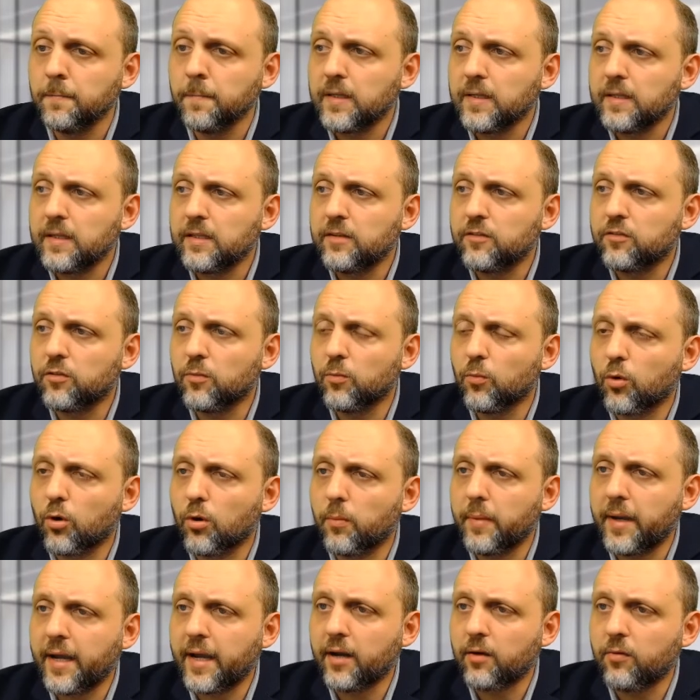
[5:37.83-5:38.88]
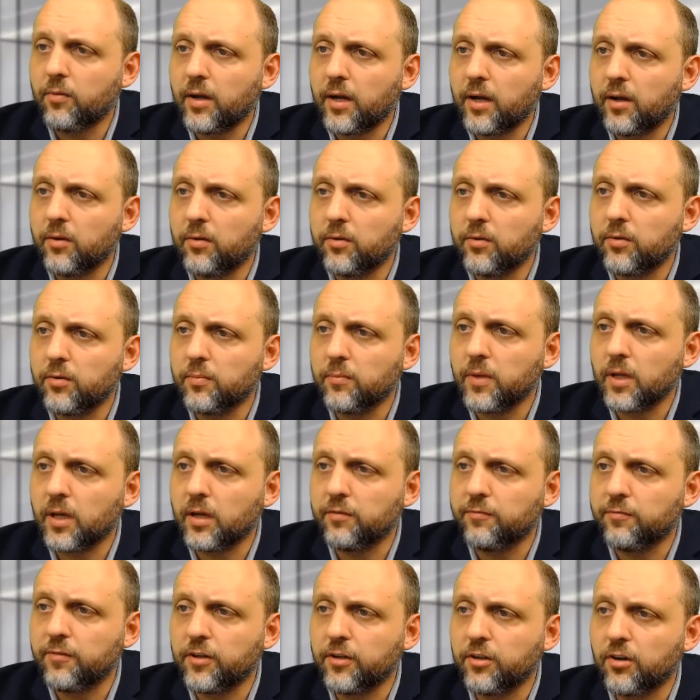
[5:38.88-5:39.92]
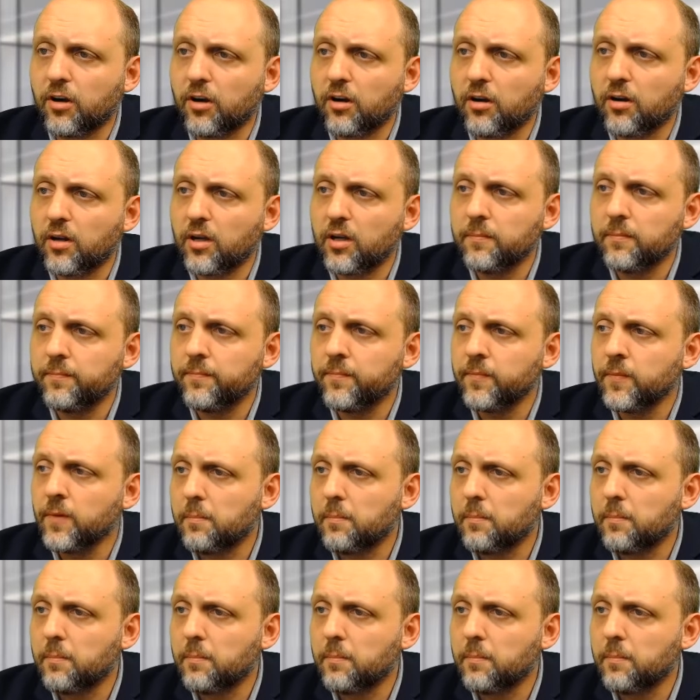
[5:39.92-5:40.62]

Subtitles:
And then some more background. FDARA